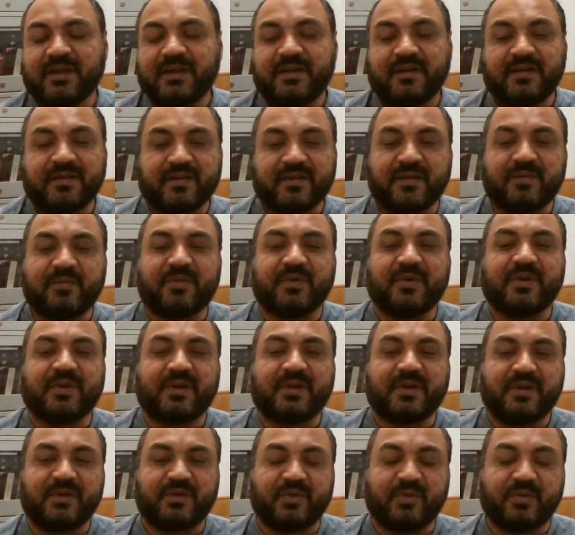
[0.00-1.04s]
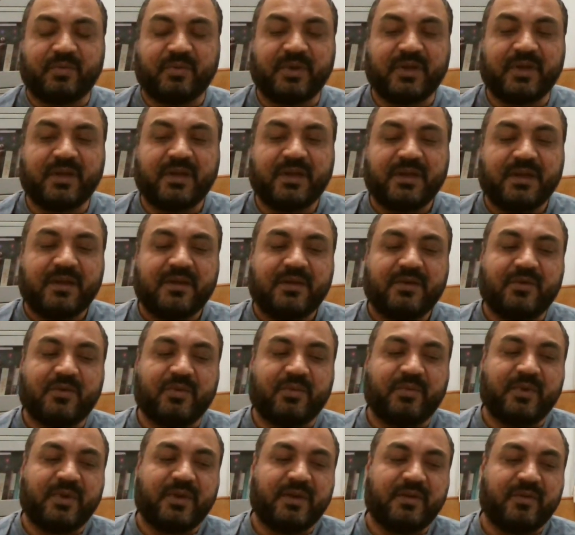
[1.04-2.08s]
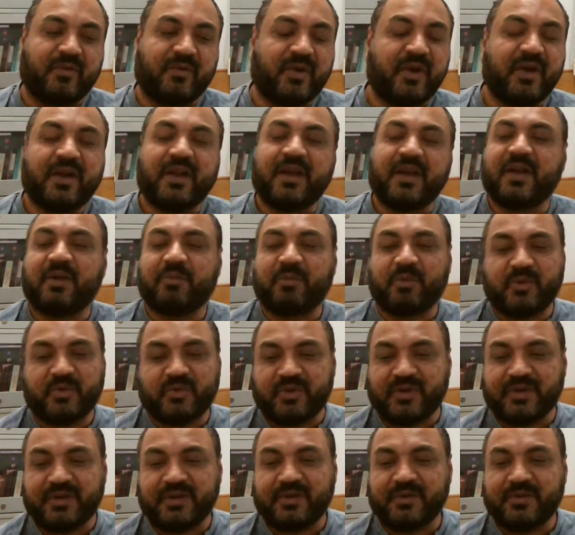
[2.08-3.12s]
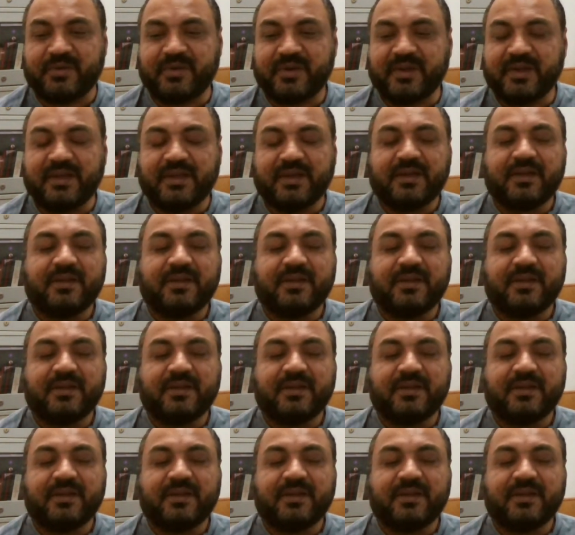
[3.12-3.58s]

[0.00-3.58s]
deserve to be read and appreciated, okay?